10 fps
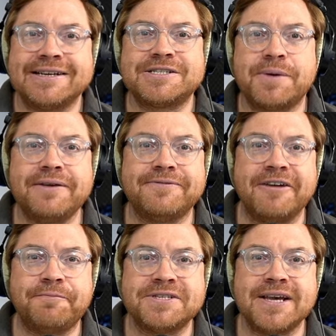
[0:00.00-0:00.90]
That's
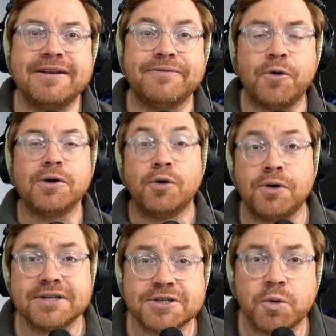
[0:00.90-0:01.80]
25% of all
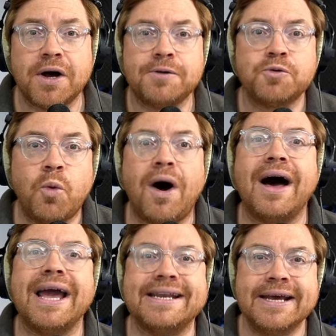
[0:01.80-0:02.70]
orders
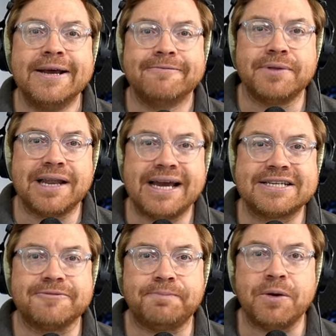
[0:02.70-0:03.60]
worldwide from the
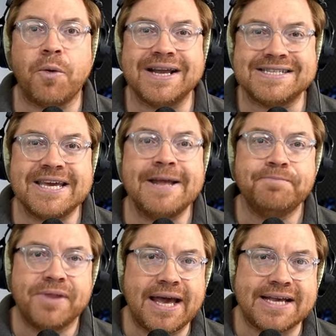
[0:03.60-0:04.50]
likes of BYD,
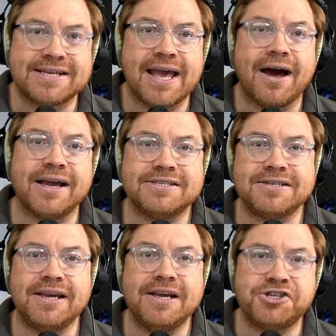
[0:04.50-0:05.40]

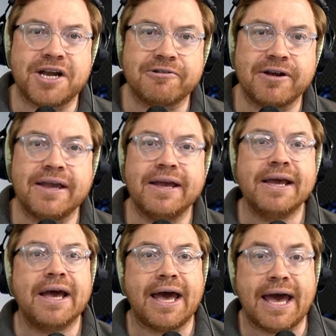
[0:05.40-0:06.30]
SAIC, Chery,
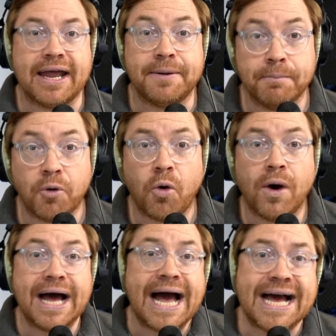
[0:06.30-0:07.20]
and
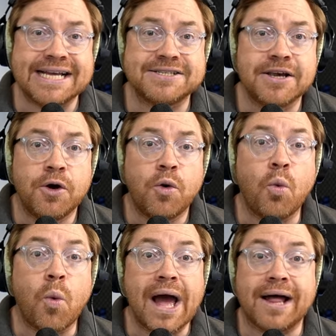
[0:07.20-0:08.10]
more as
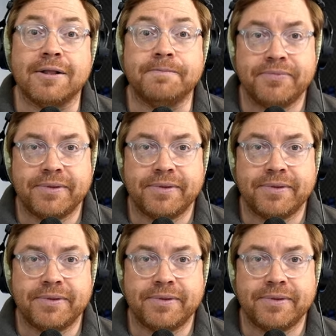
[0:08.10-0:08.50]
well.